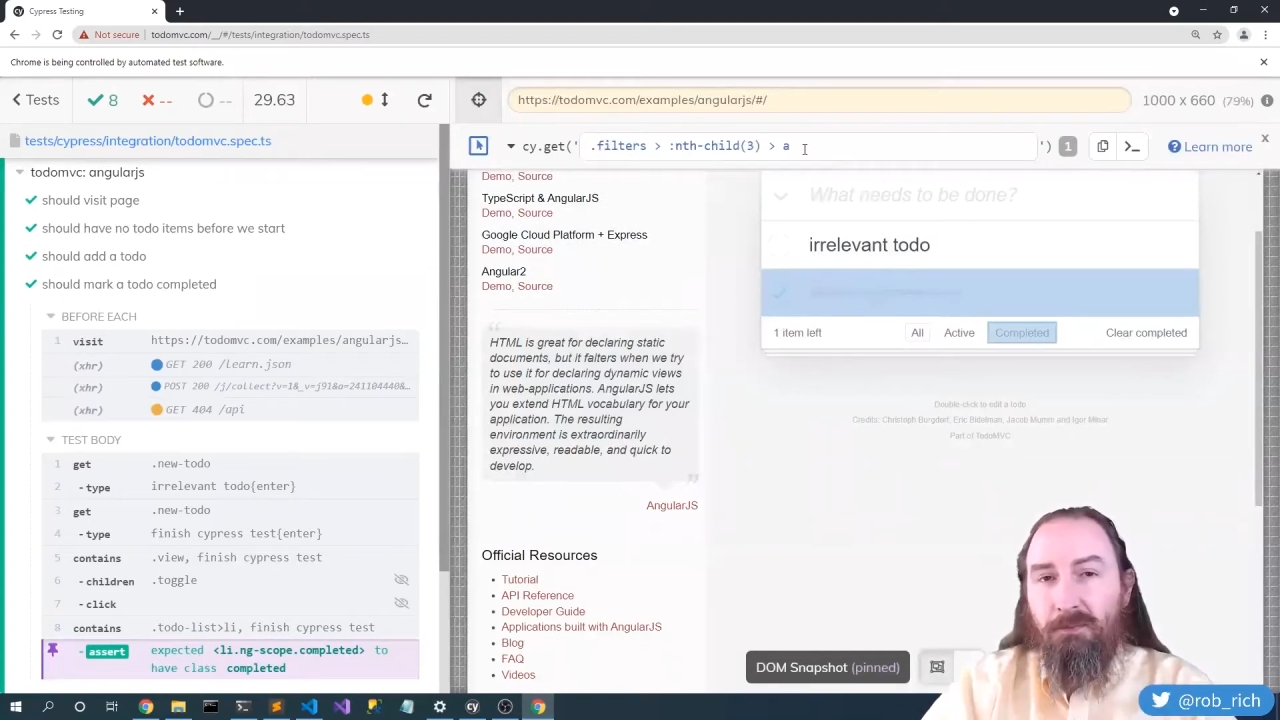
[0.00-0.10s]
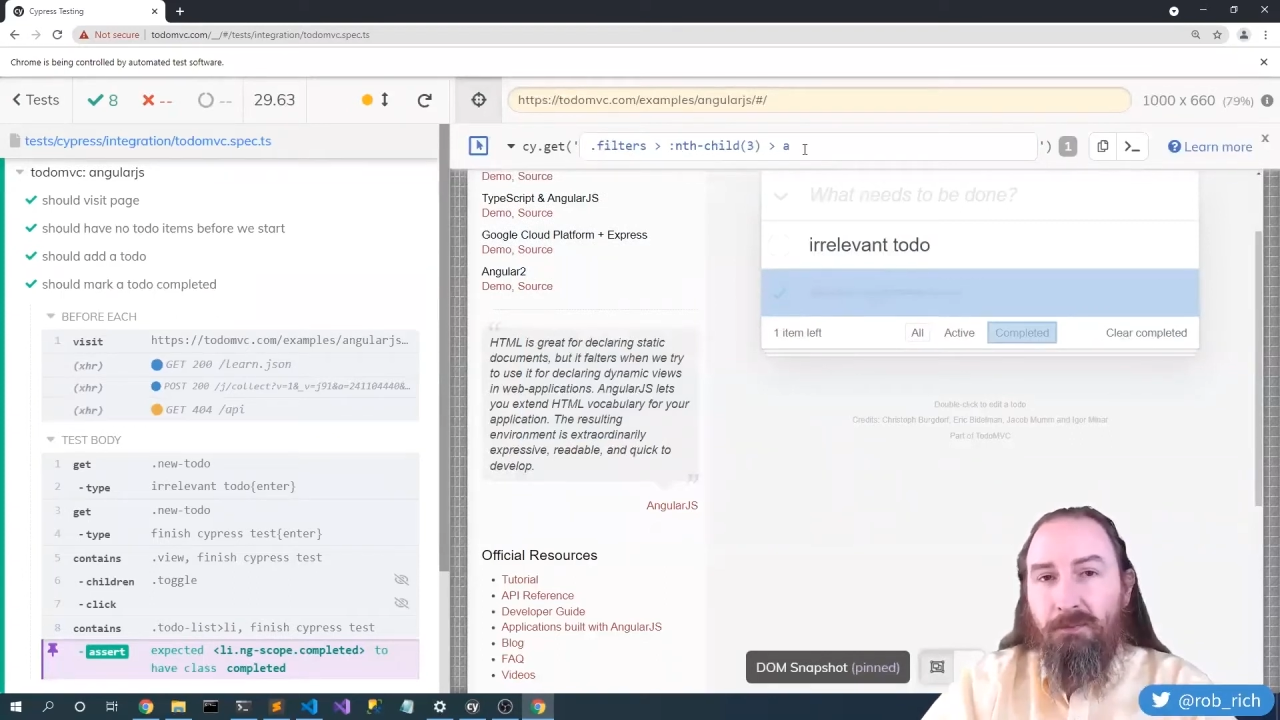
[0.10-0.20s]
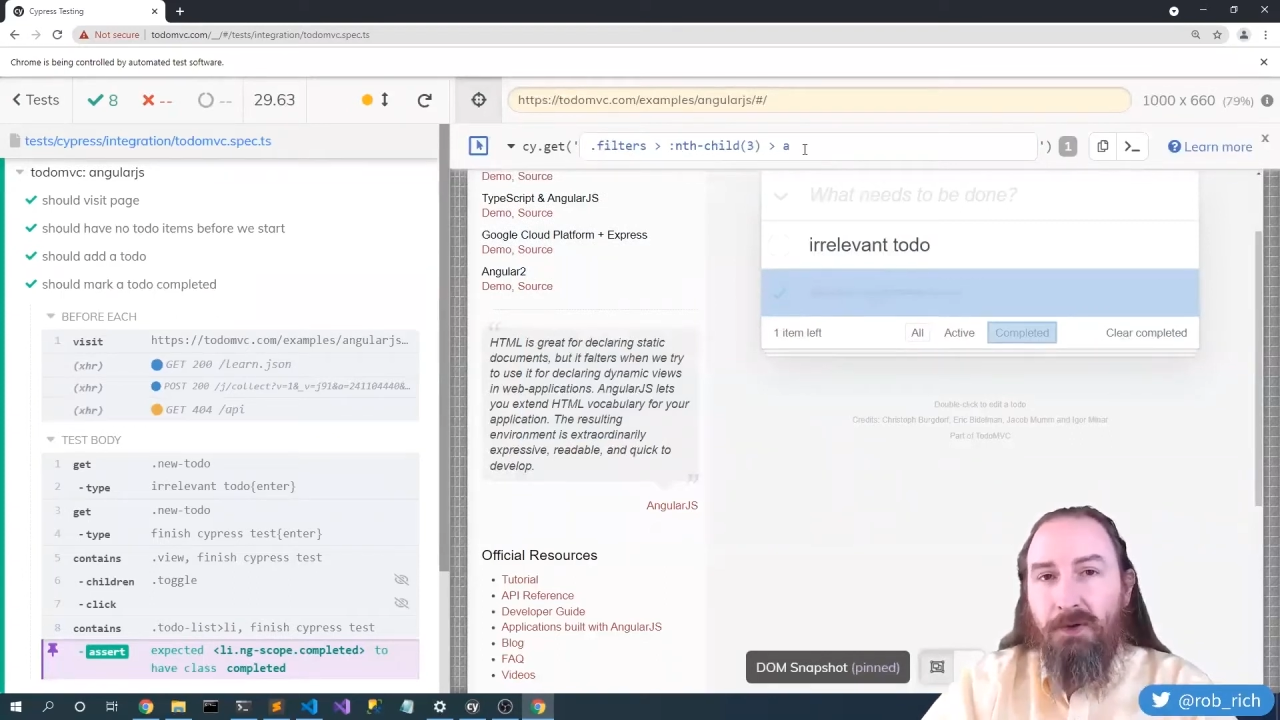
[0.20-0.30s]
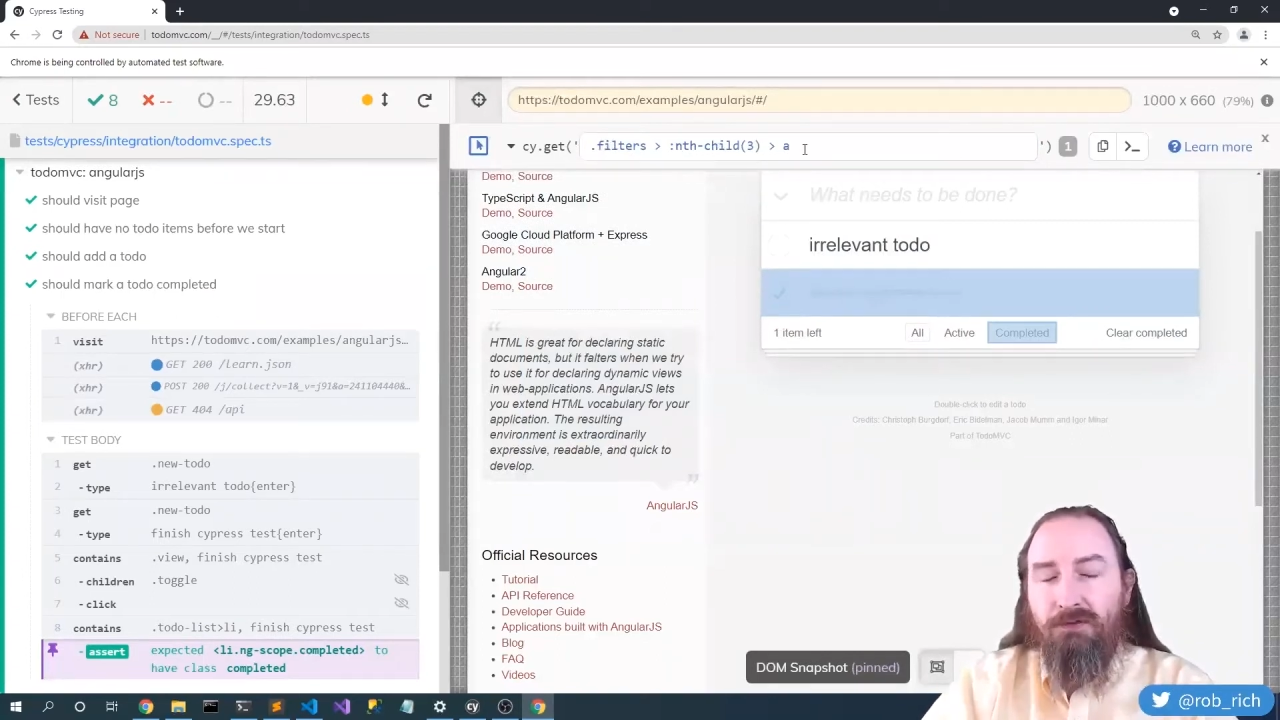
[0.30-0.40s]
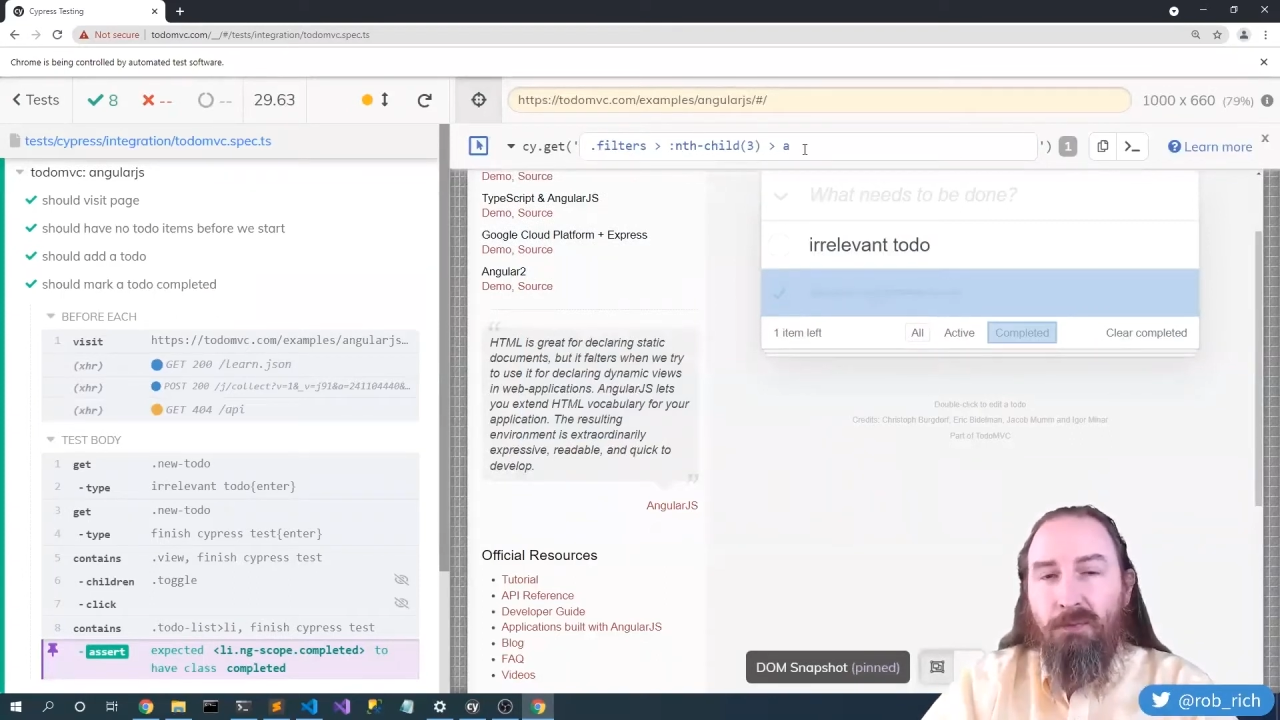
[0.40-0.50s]

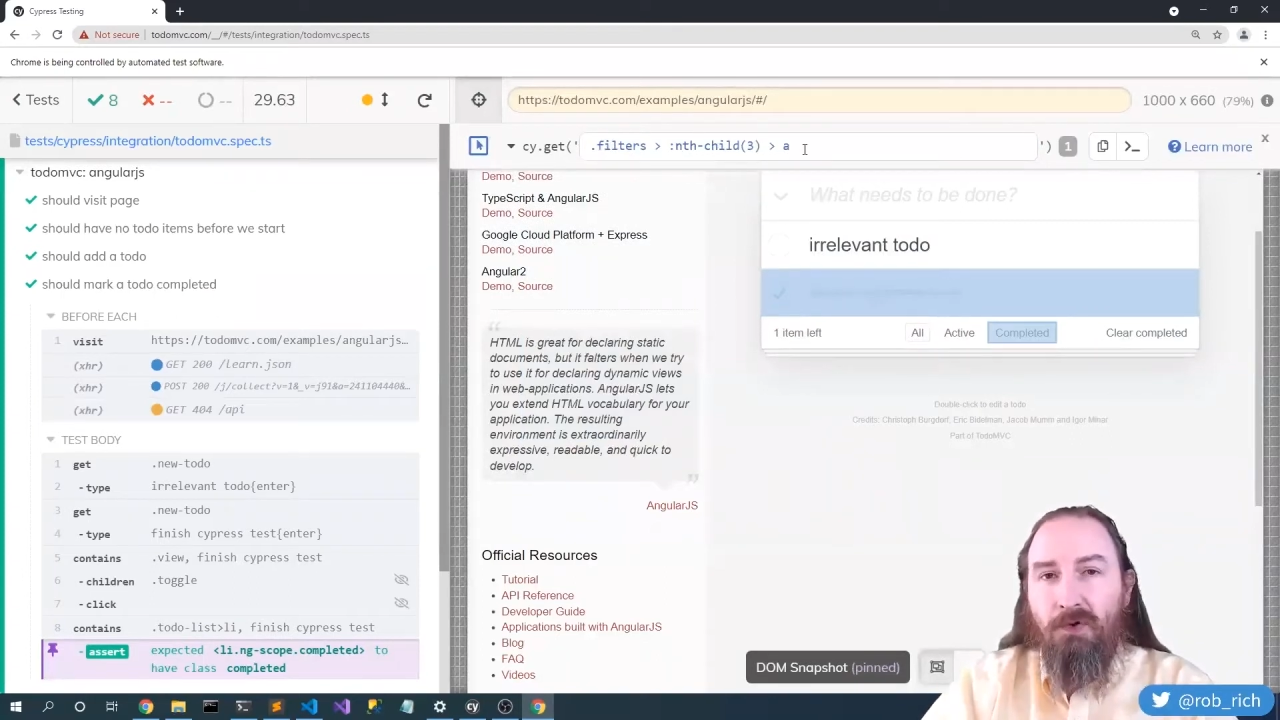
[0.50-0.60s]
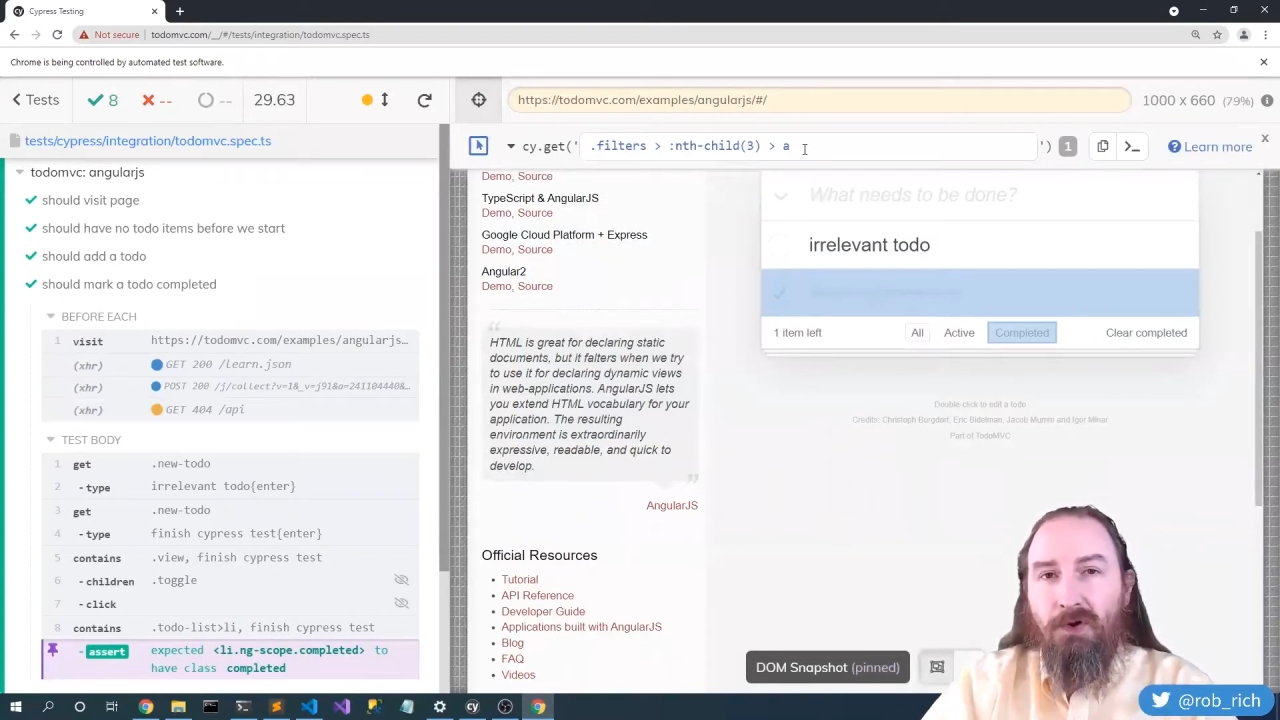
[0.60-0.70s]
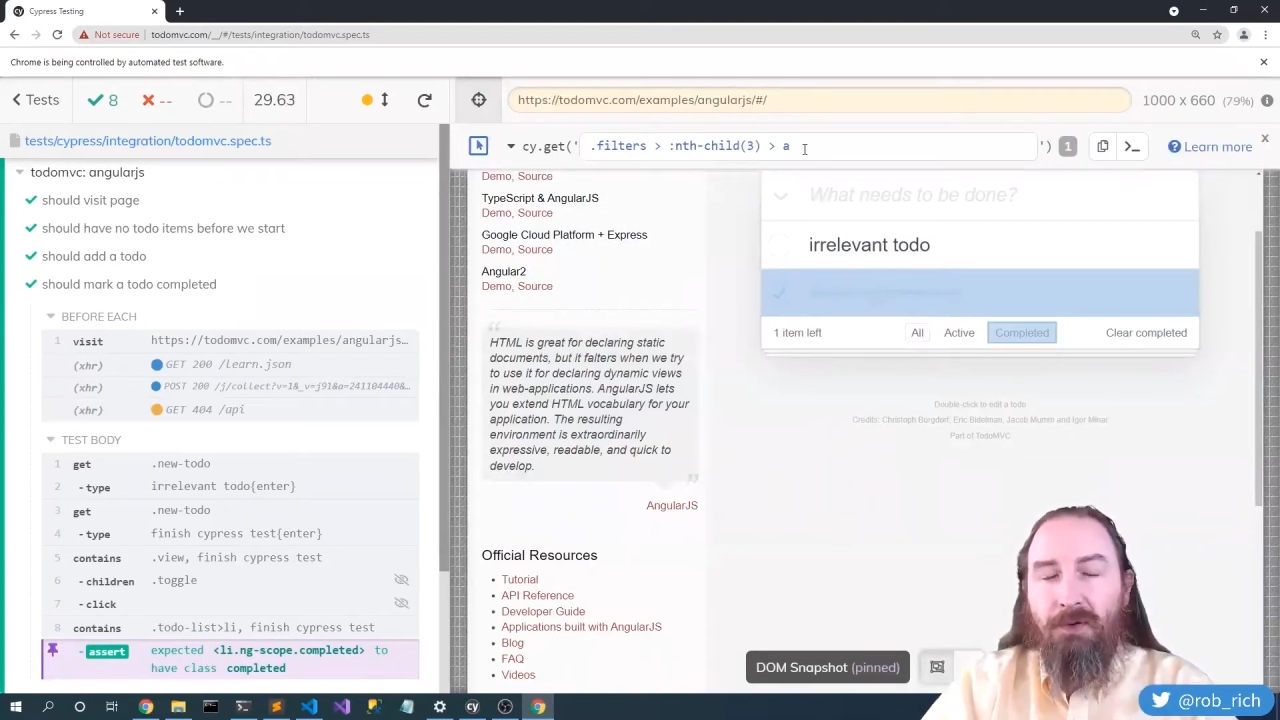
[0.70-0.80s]
much more